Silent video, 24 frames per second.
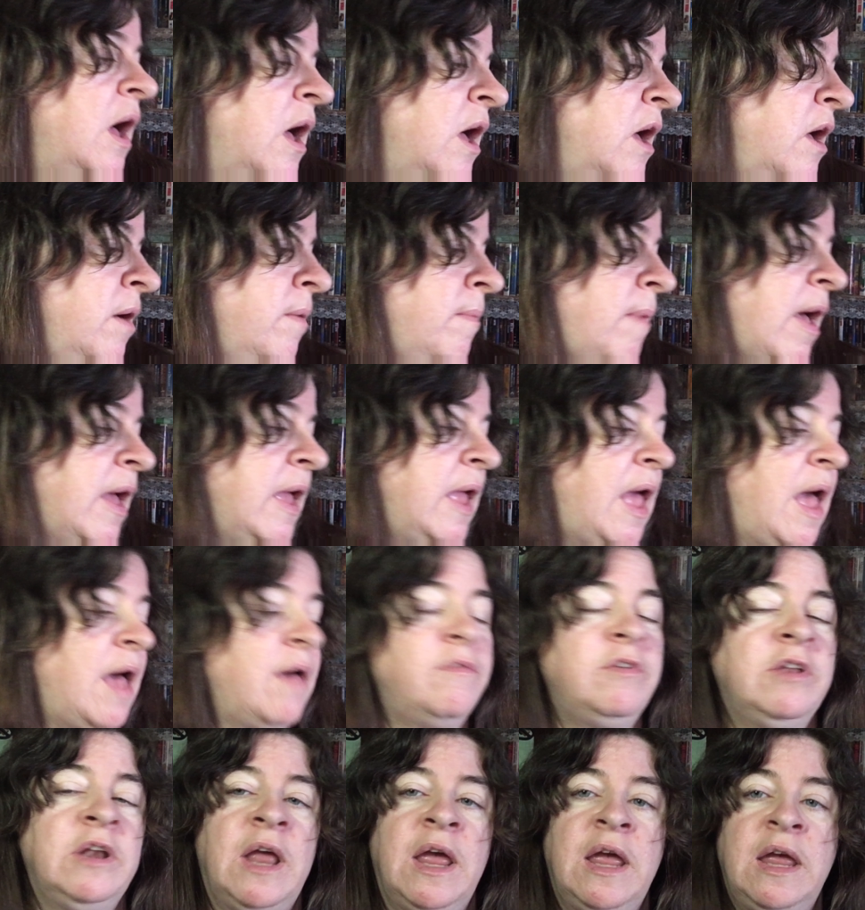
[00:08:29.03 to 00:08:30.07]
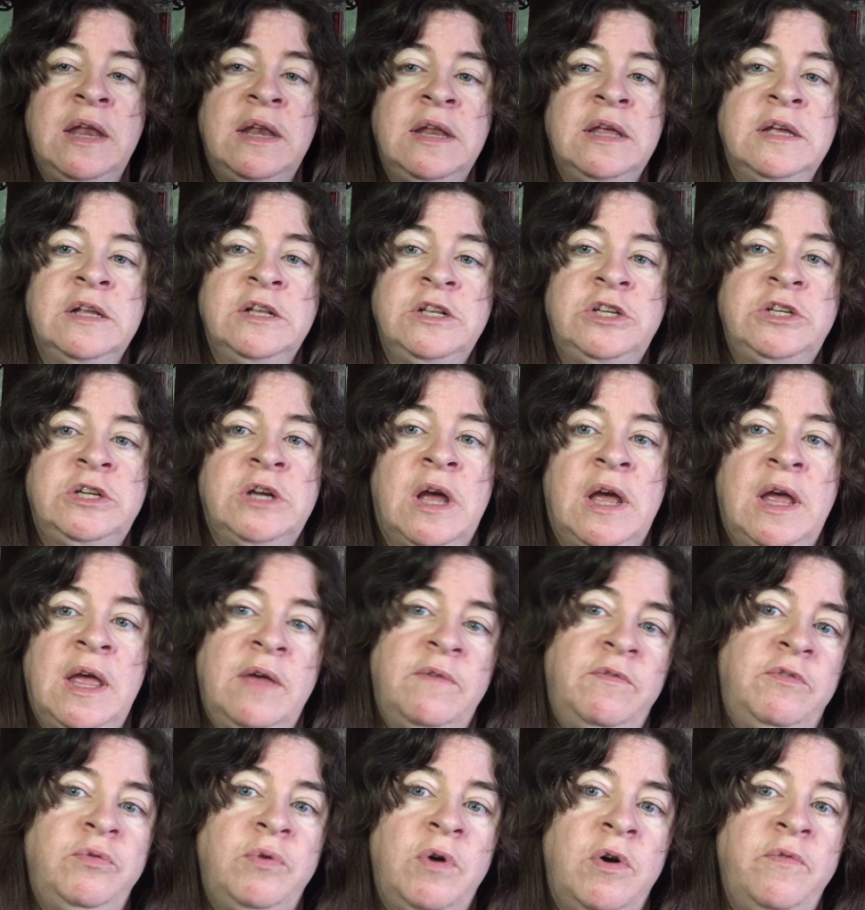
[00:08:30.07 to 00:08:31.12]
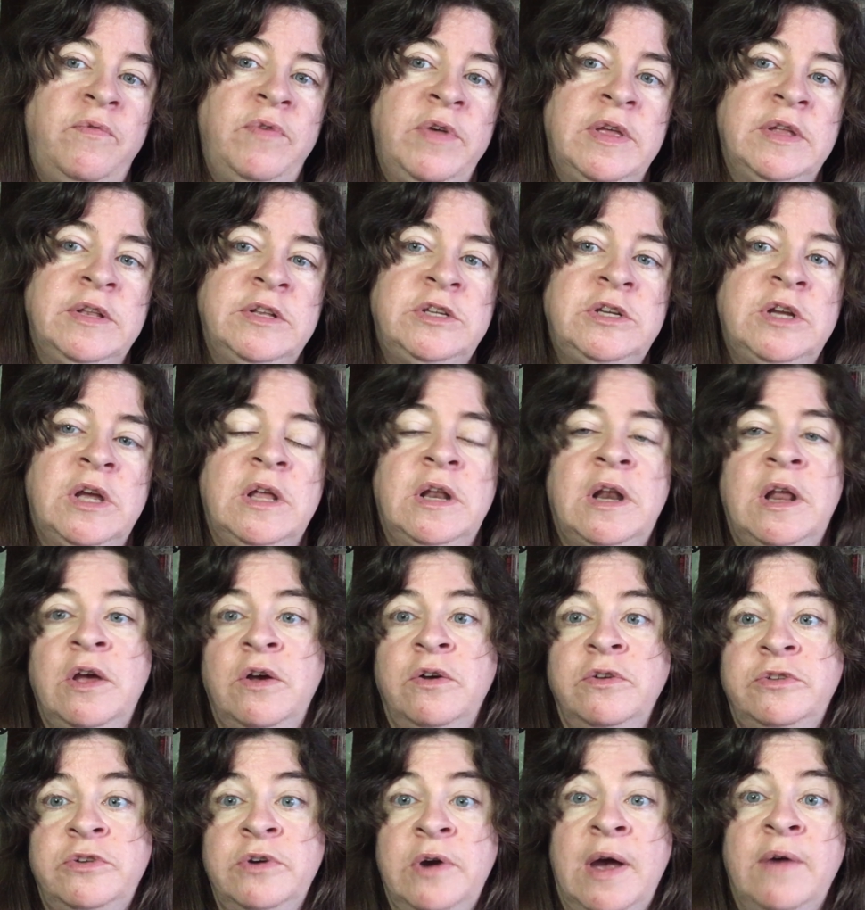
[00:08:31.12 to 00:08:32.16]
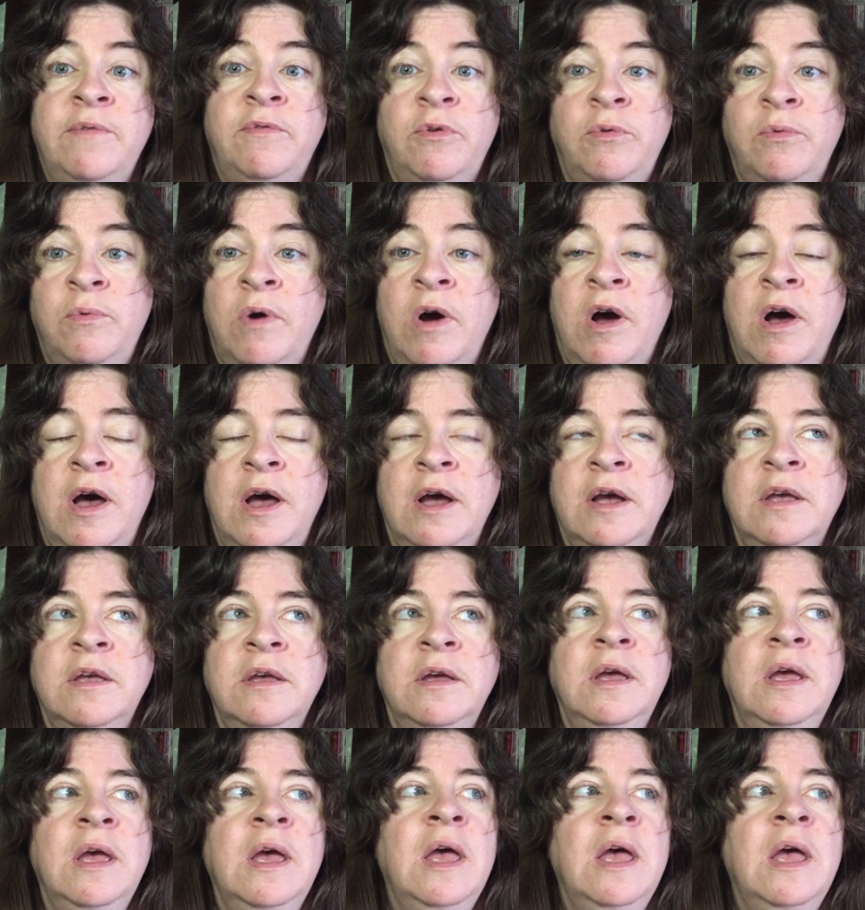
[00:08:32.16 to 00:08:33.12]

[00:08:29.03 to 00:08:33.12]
Um, I have an 8-inch, I have a 12-inch, and I also have a wok.